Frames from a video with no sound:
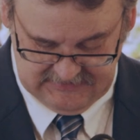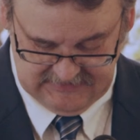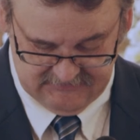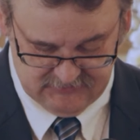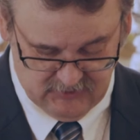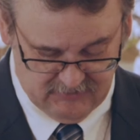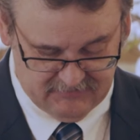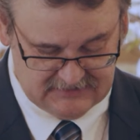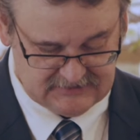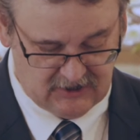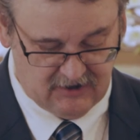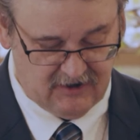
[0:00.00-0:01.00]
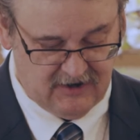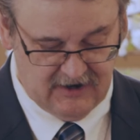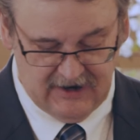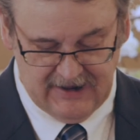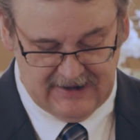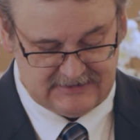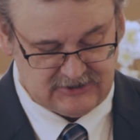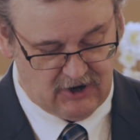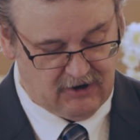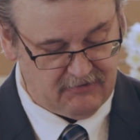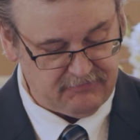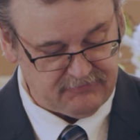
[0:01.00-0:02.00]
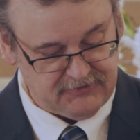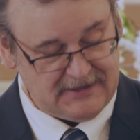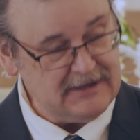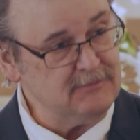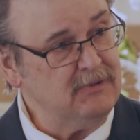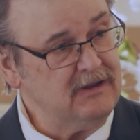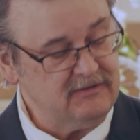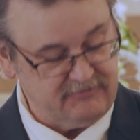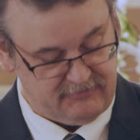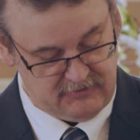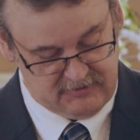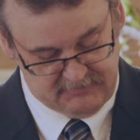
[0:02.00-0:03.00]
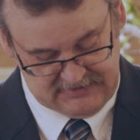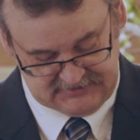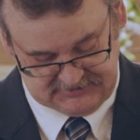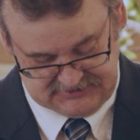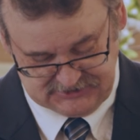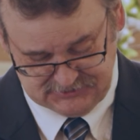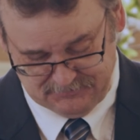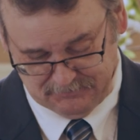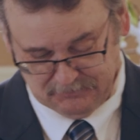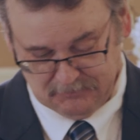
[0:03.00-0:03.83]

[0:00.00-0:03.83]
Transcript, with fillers: have sort of as our as our theme for the message.